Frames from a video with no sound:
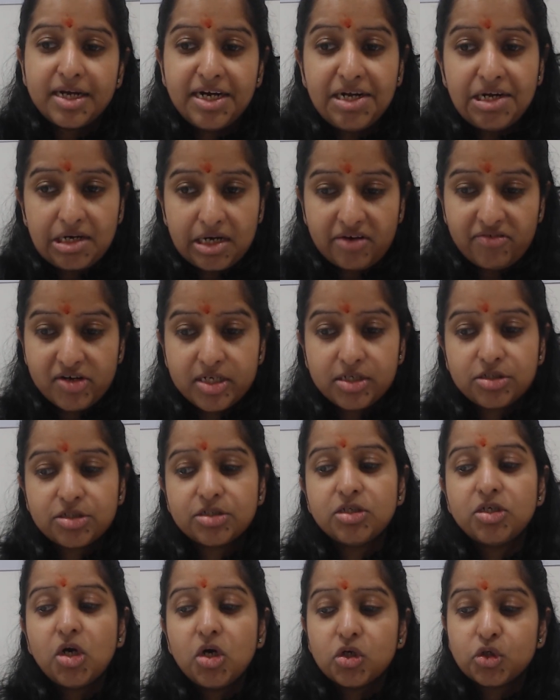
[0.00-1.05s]

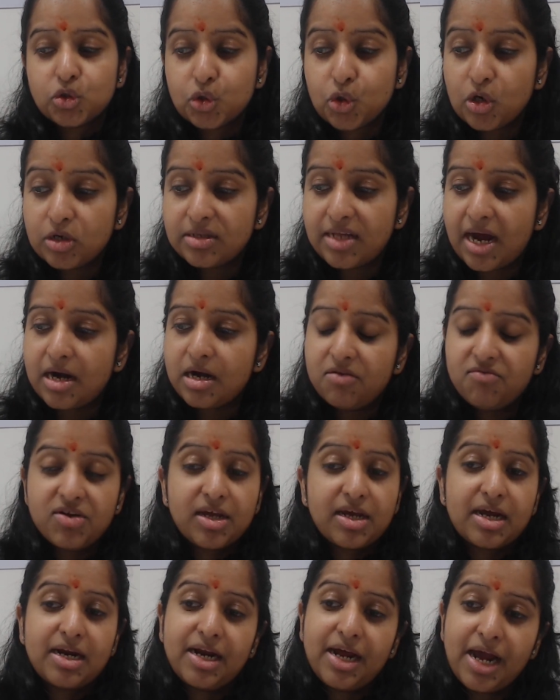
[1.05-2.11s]
intervention so that
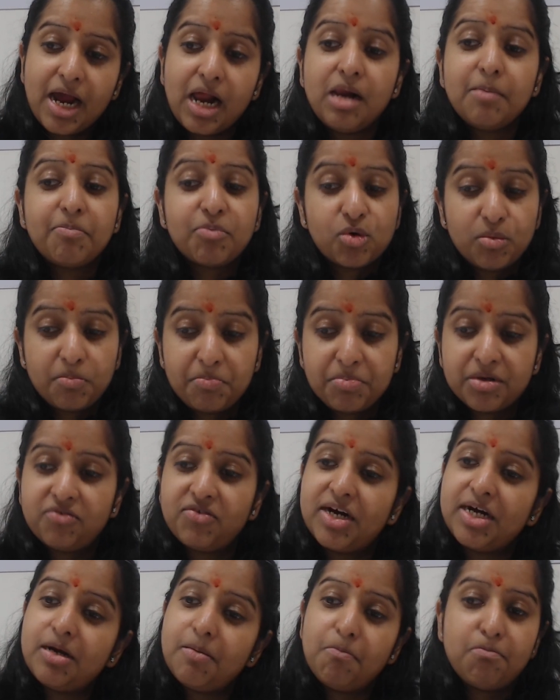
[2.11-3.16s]
we can help to
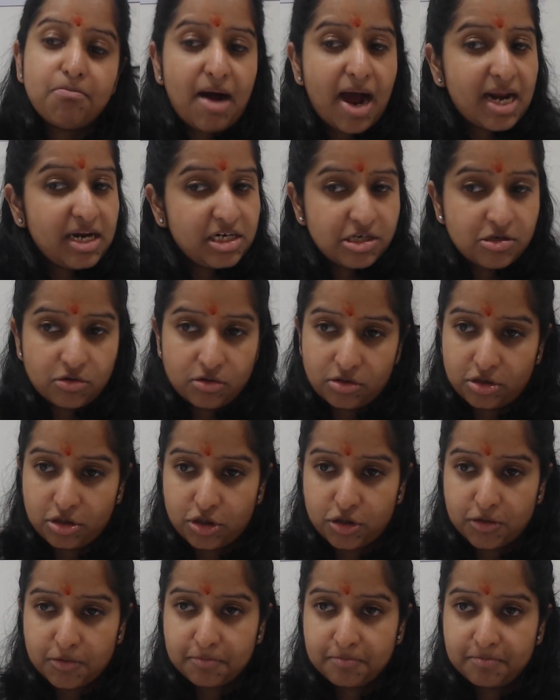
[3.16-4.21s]
prevent
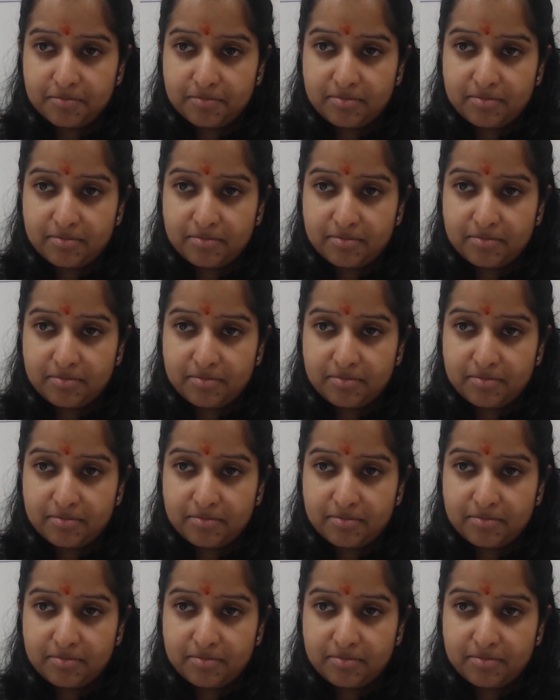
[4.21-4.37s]
malnutrition.